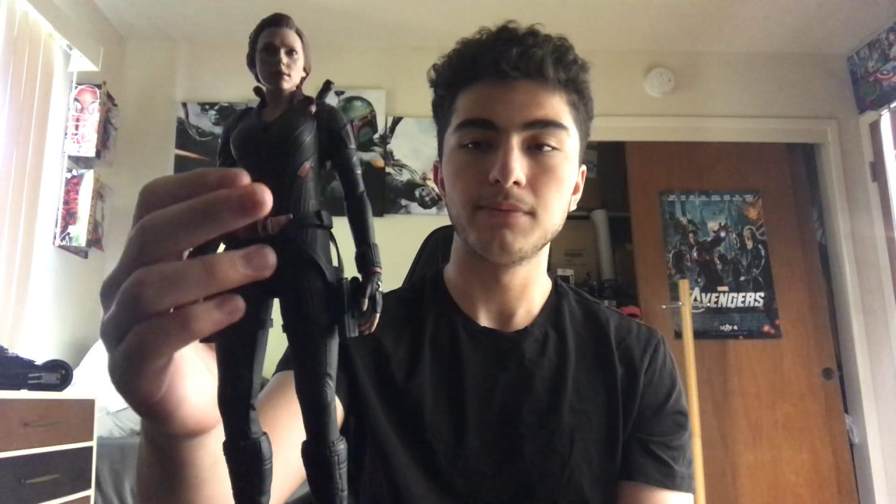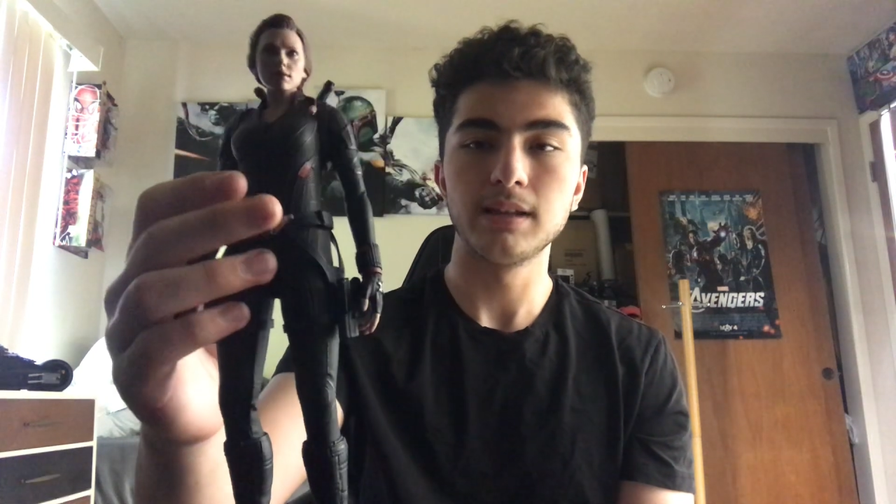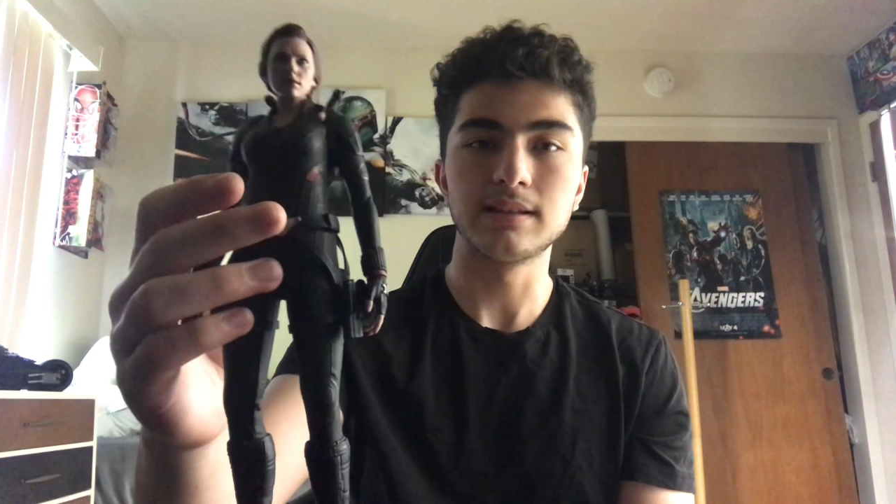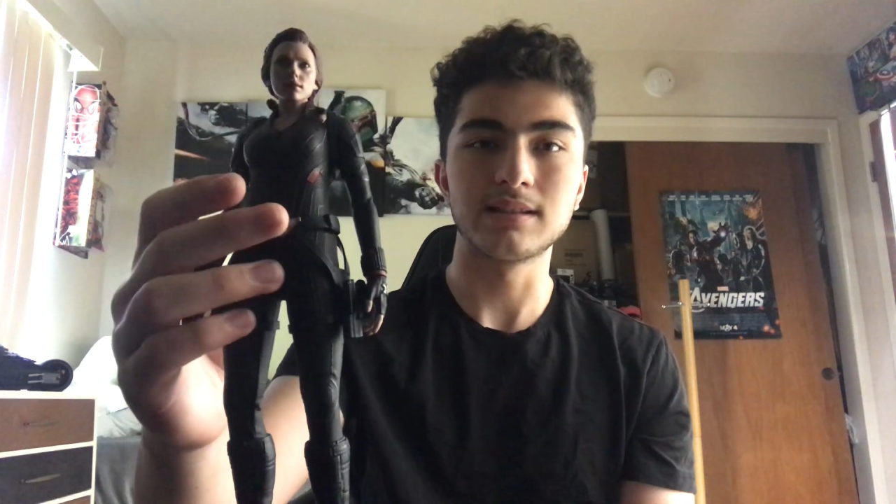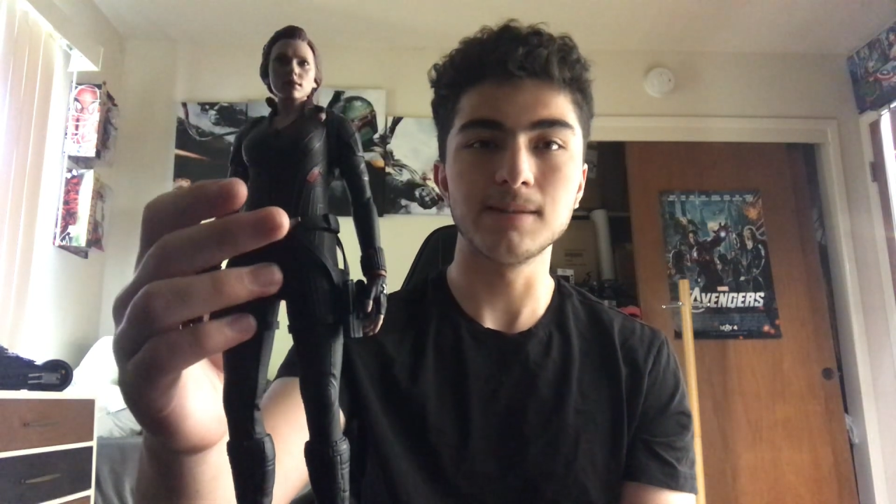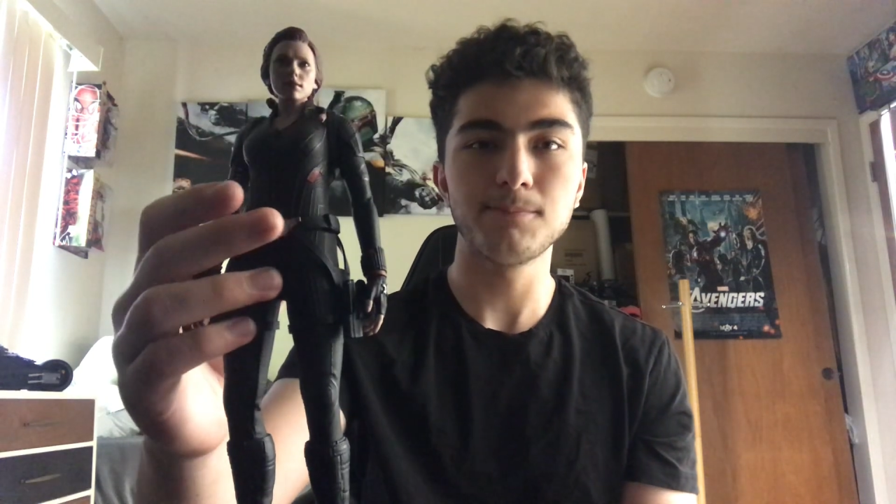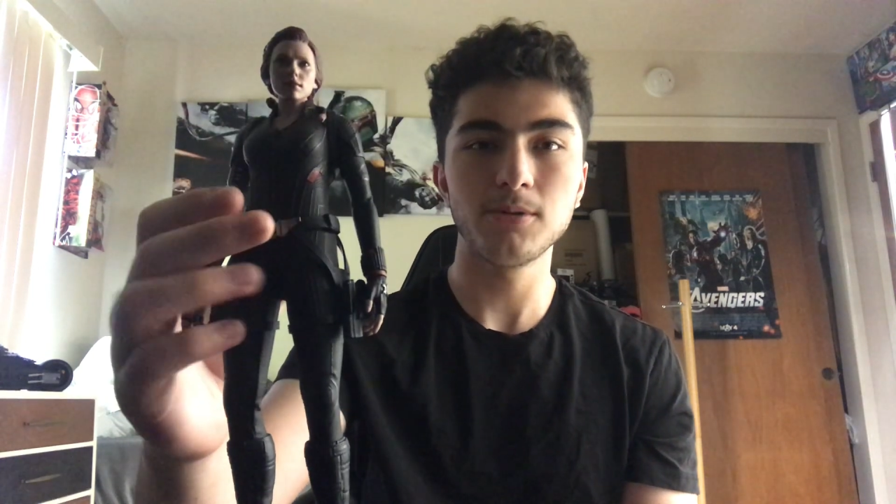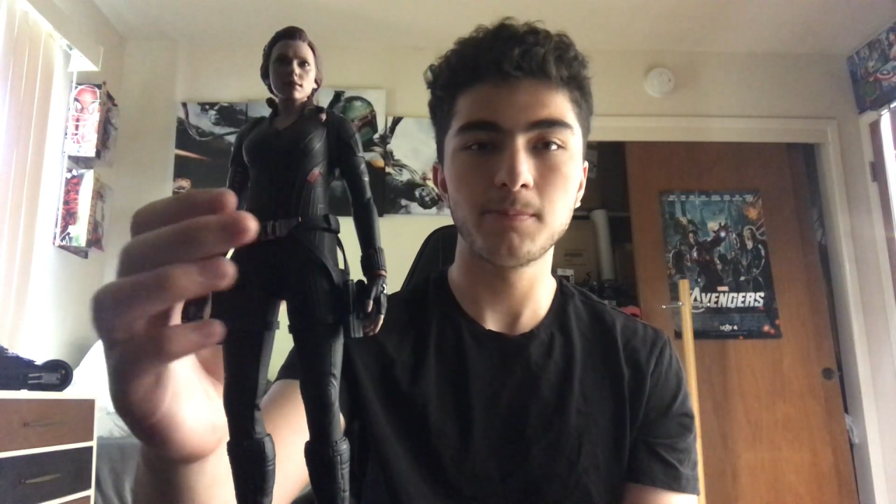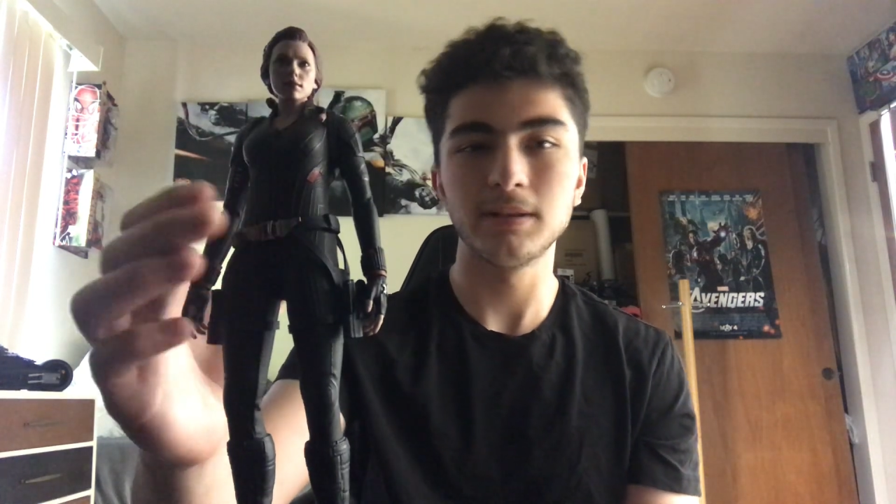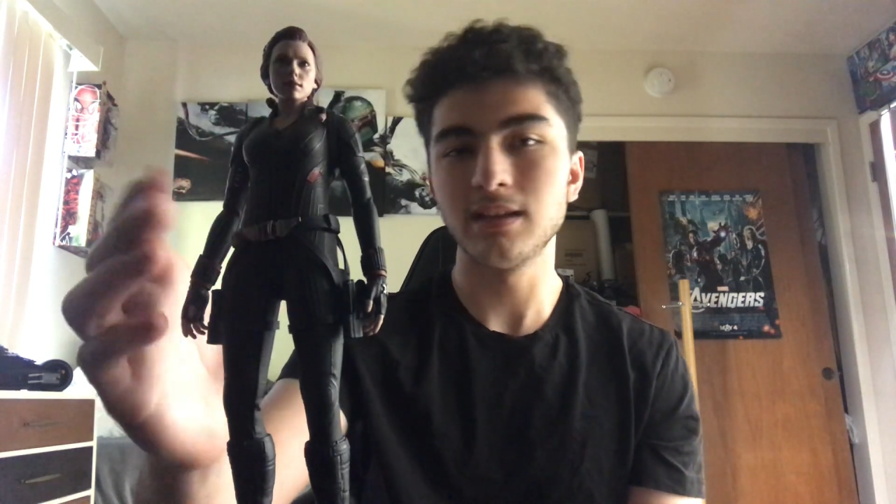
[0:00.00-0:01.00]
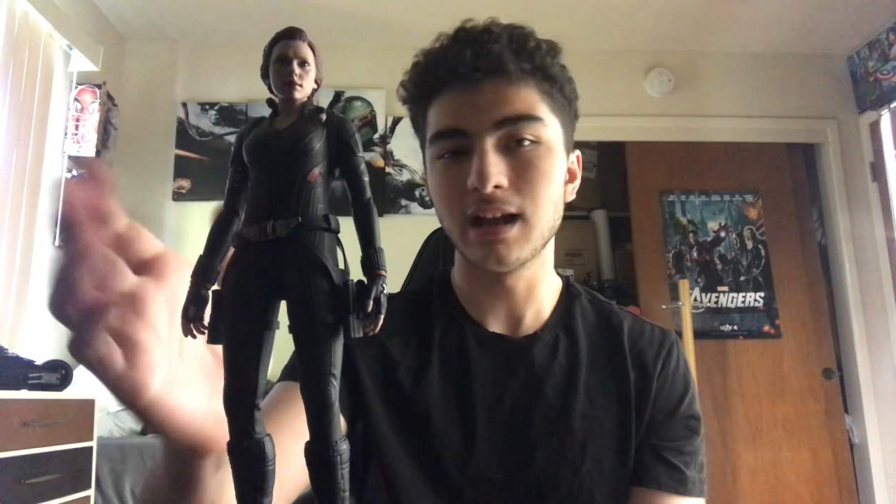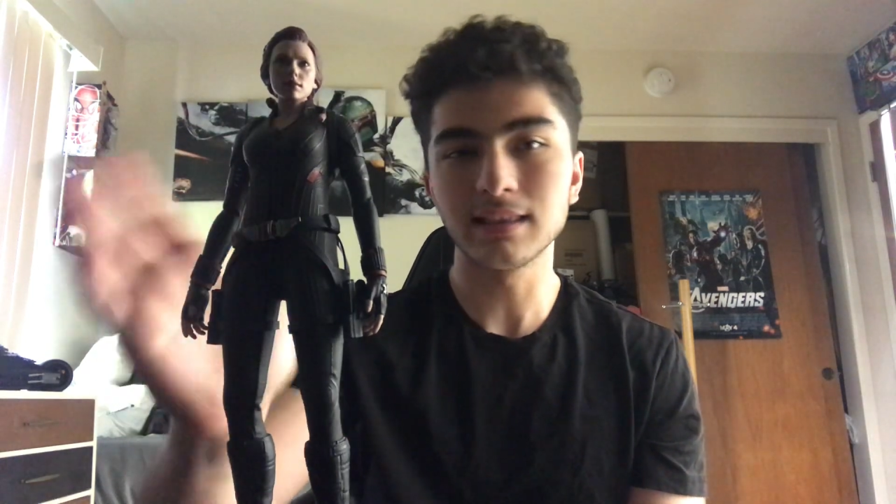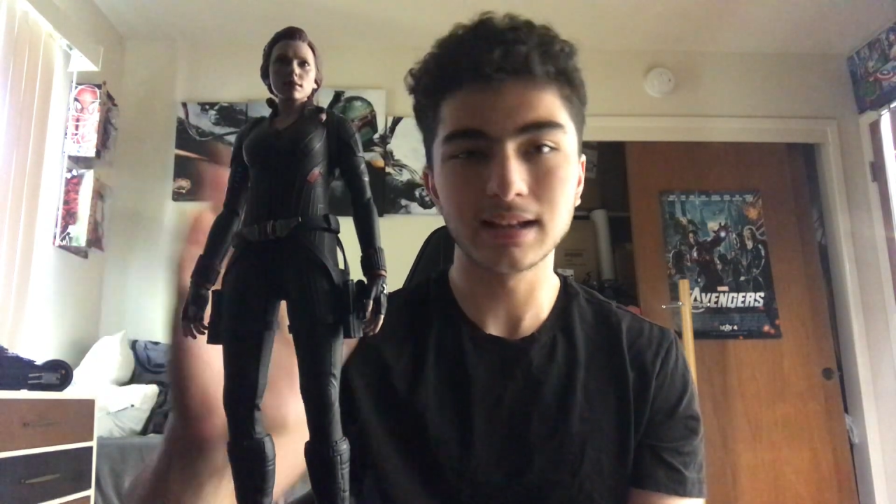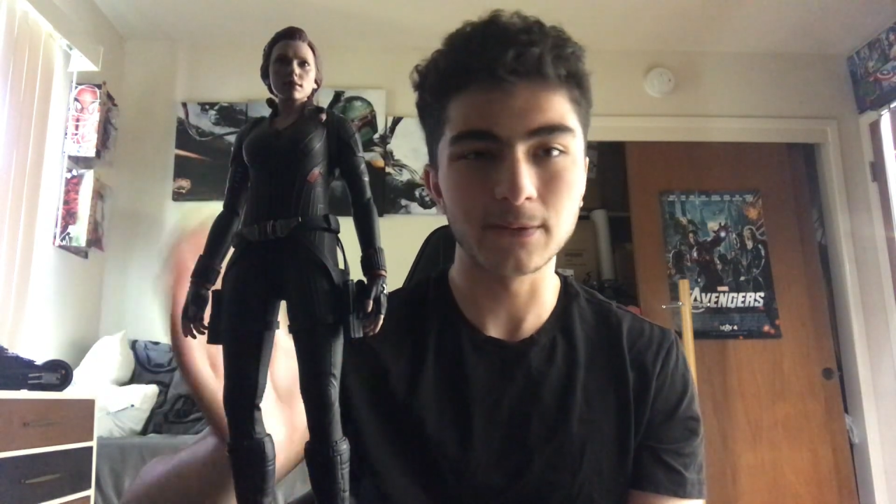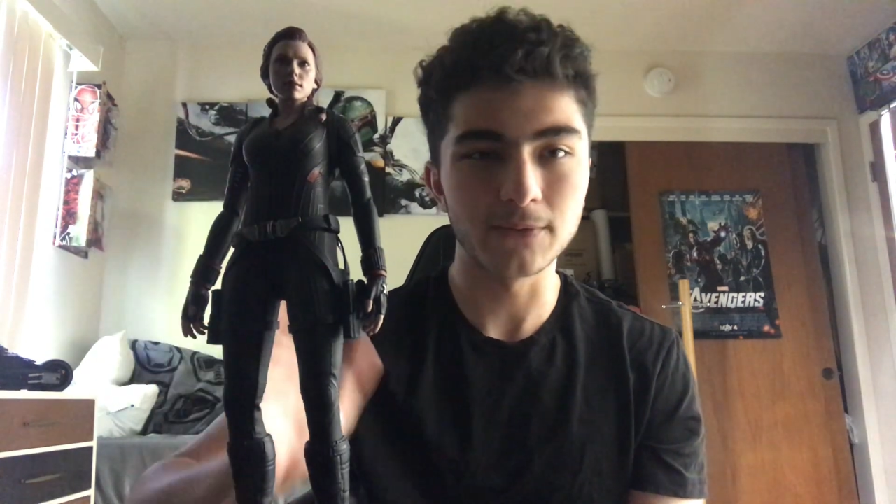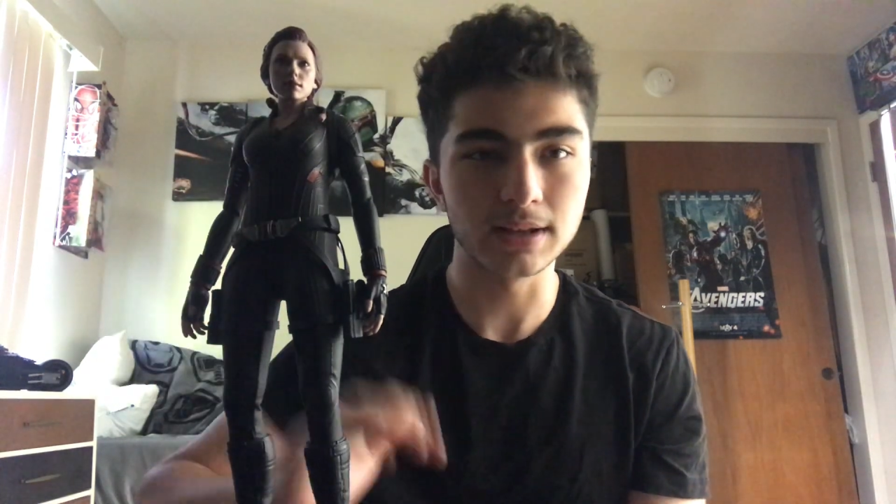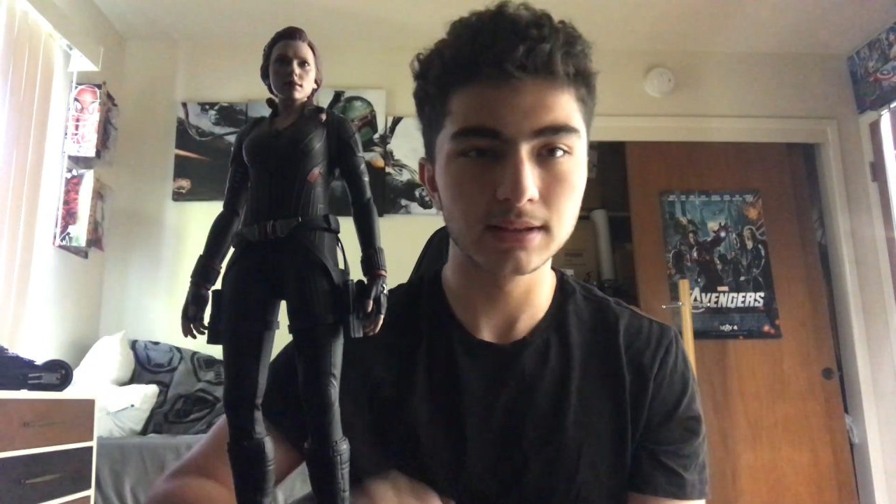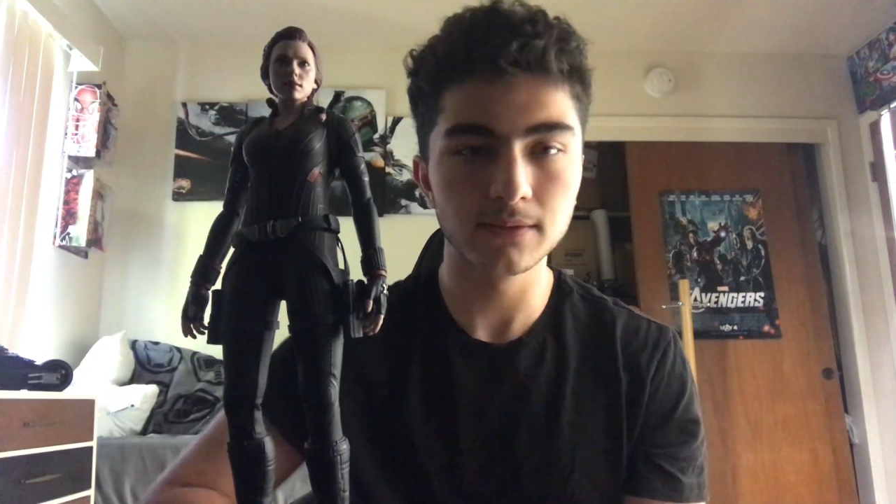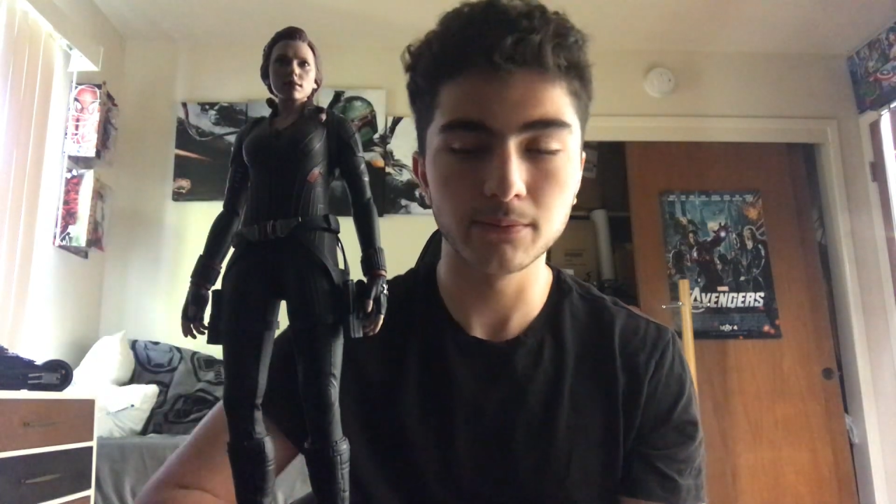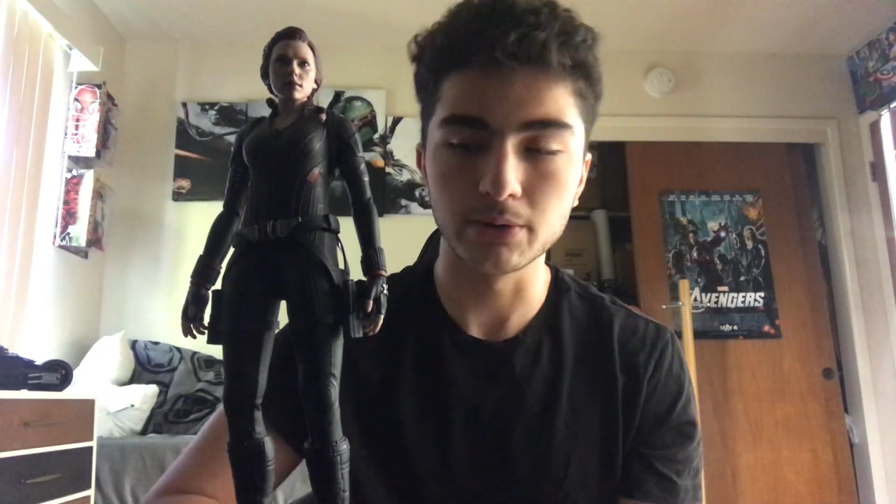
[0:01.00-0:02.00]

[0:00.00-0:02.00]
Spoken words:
It's simple but not that effective,